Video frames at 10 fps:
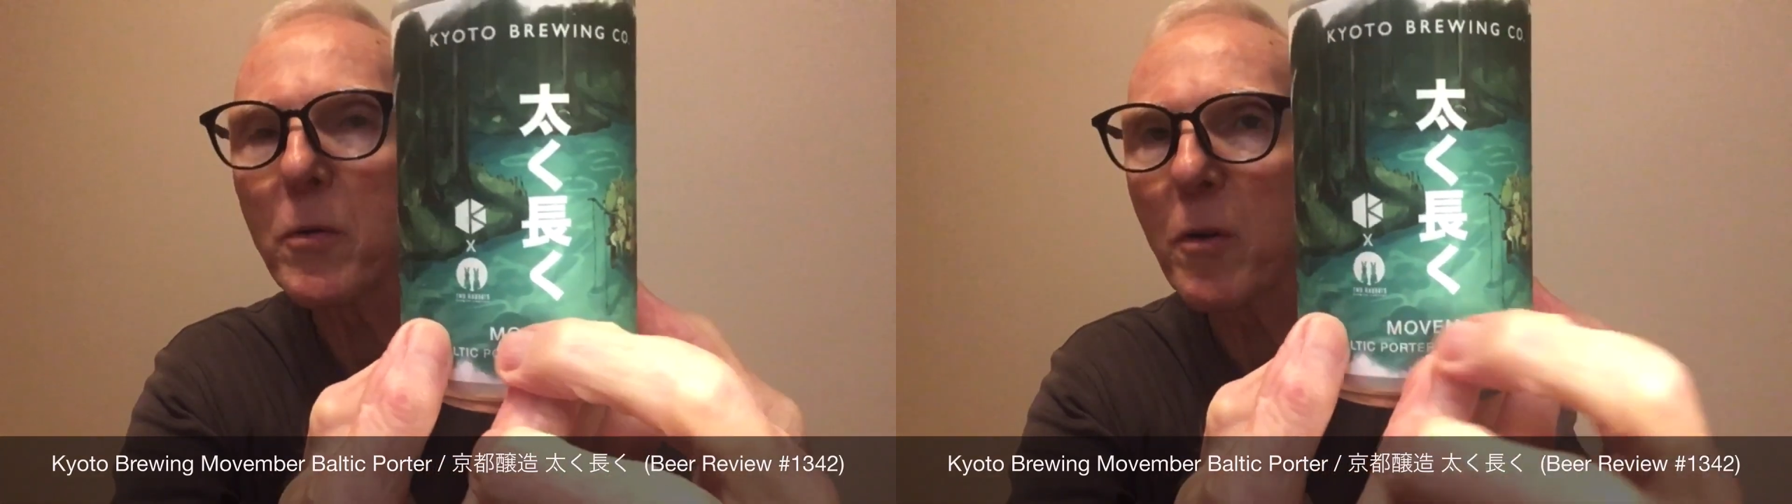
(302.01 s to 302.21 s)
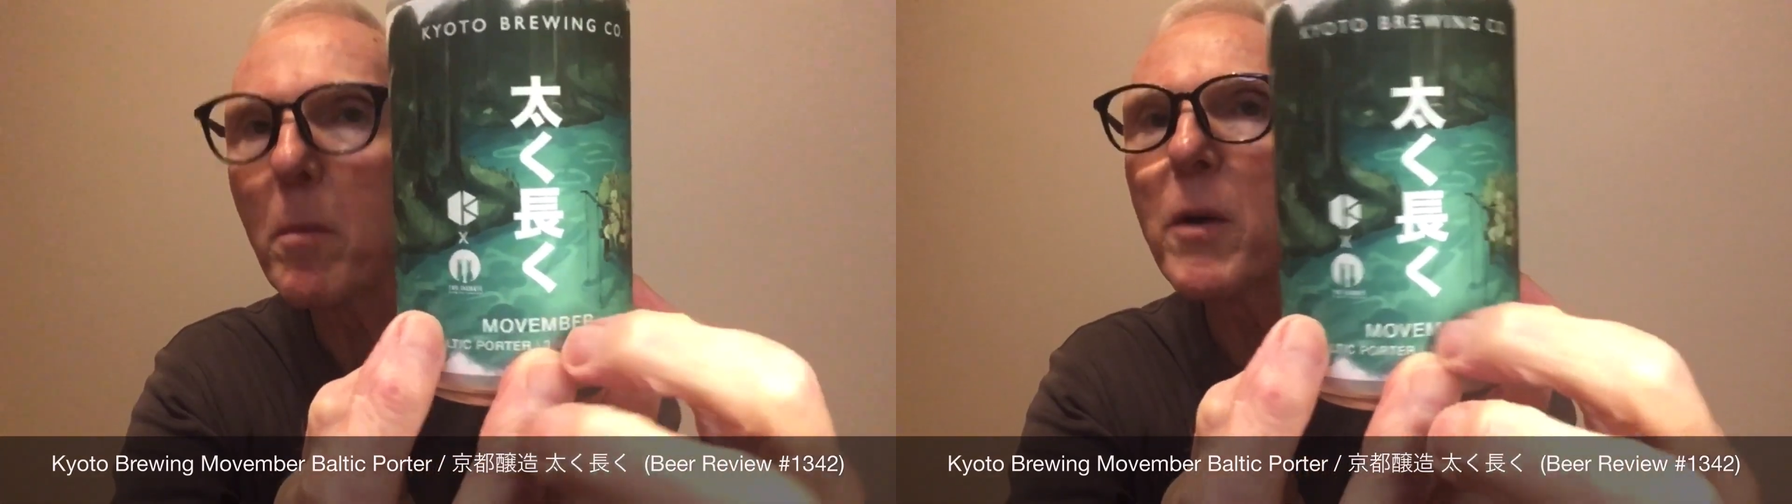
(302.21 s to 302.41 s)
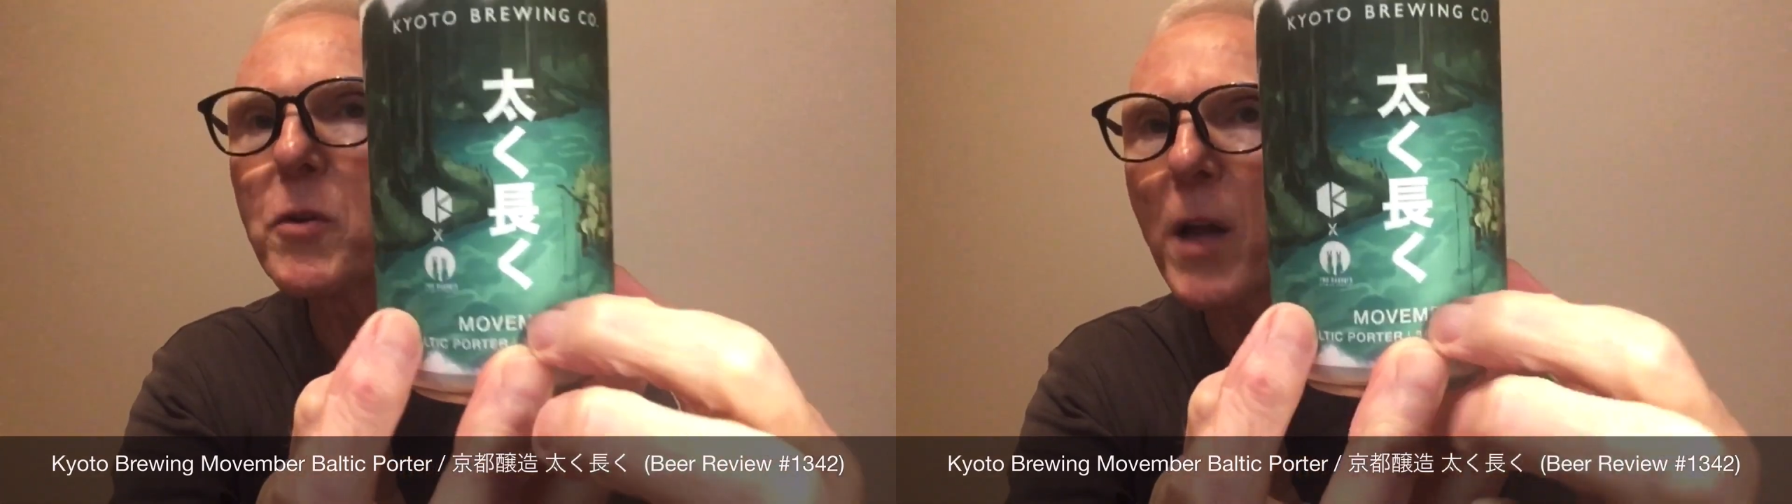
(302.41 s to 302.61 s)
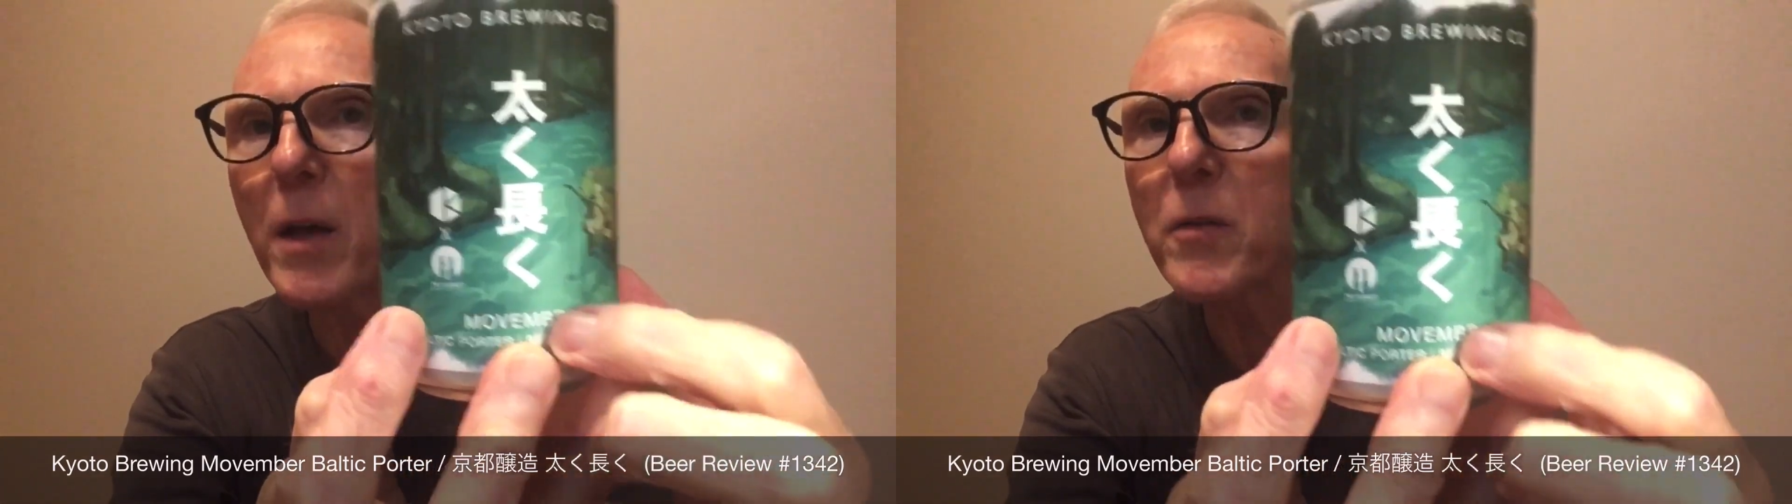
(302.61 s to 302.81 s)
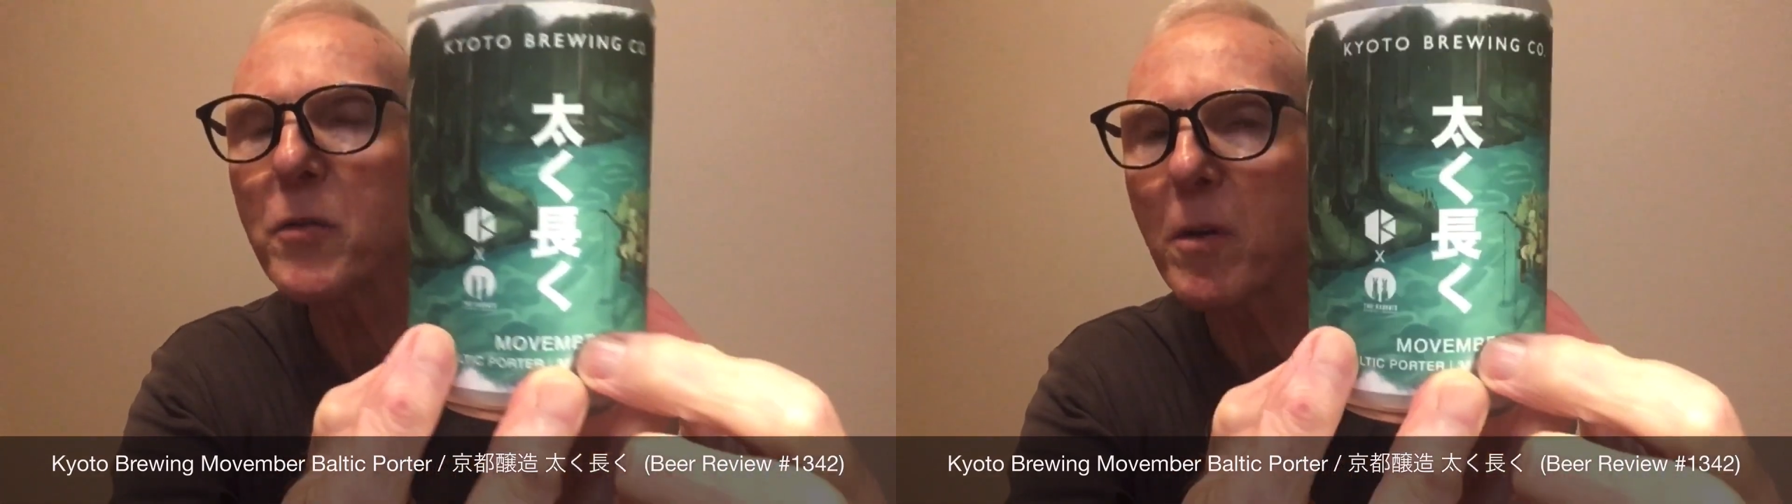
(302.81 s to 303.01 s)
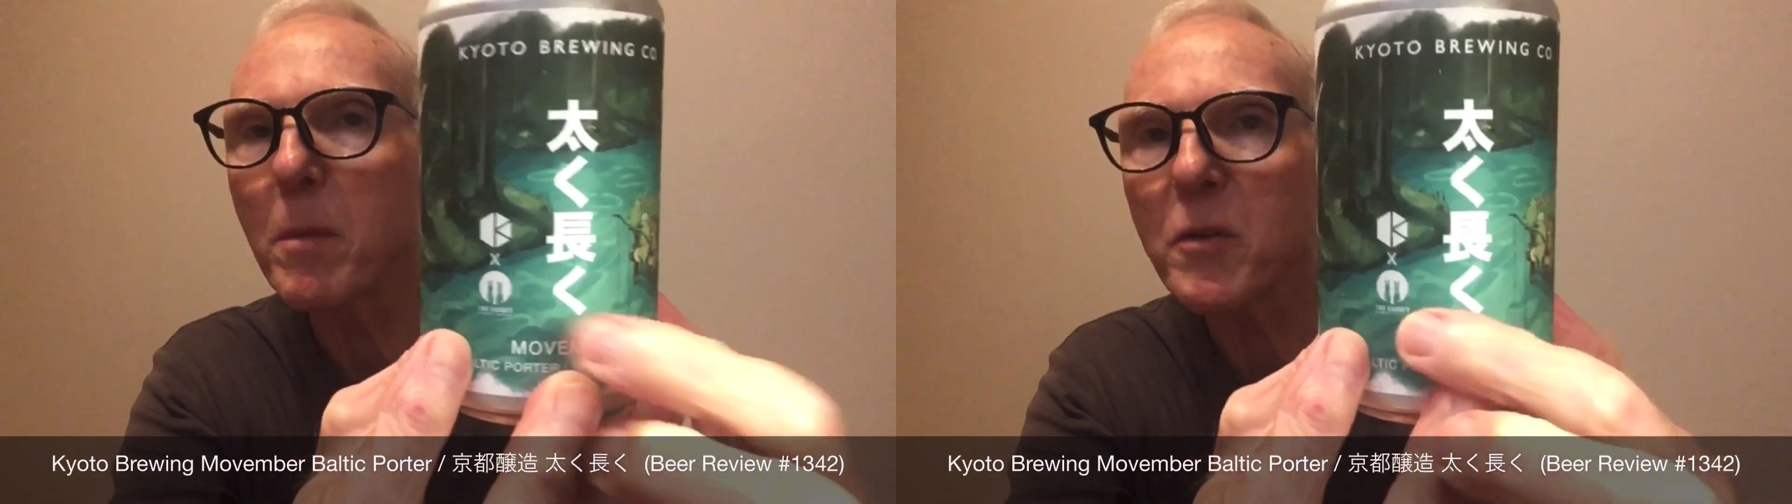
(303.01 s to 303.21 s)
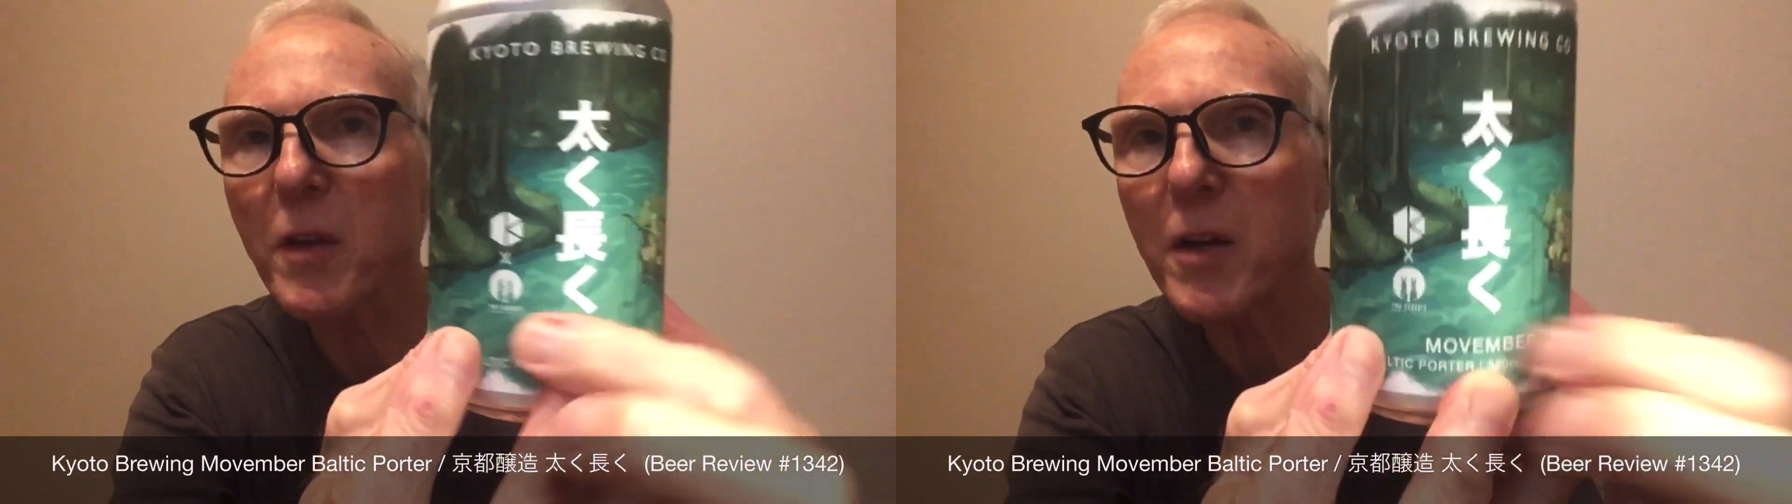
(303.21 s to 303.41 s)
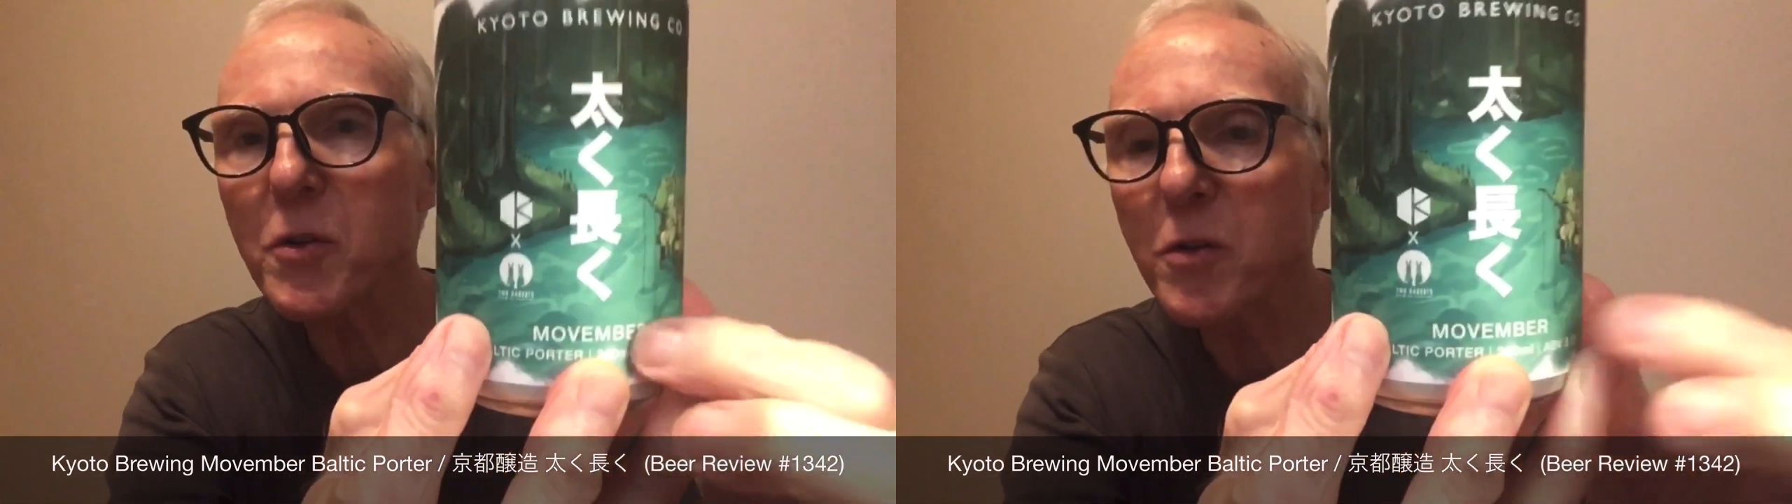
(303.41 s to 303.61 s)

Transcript: So mustache